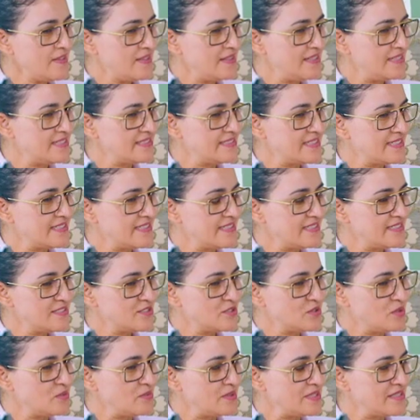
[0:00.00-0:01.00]
And then I
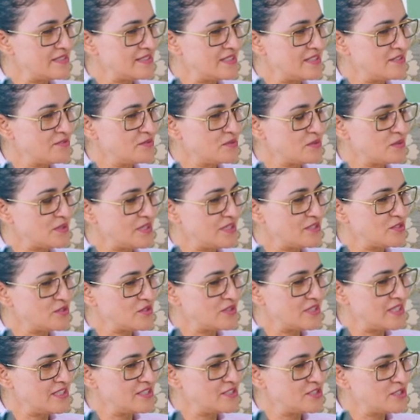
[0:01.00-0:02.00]
saw myself,
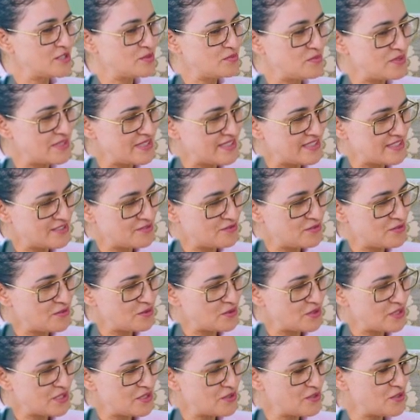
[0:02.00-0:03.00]
should I just be here in
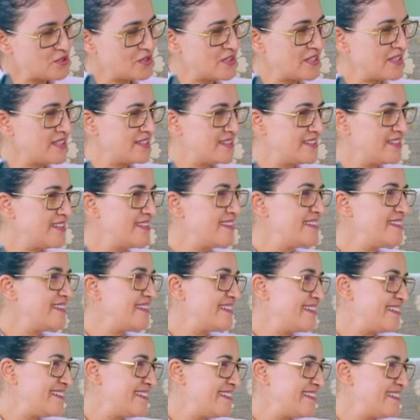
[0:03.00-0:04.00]
Florida? Should I
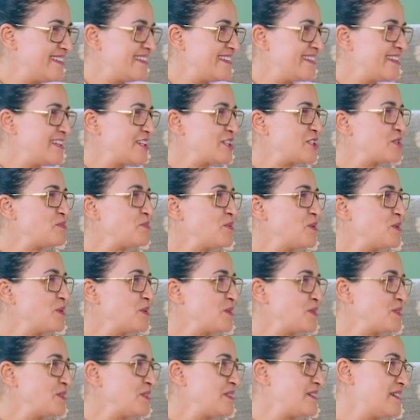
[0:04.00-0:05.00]

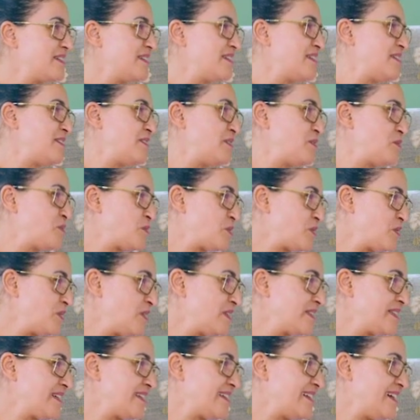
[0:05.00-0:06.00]
explore the
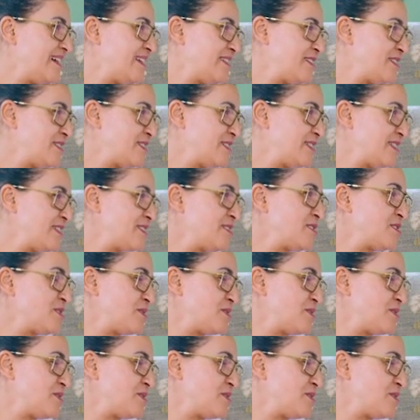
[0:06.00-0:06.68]
world and other things?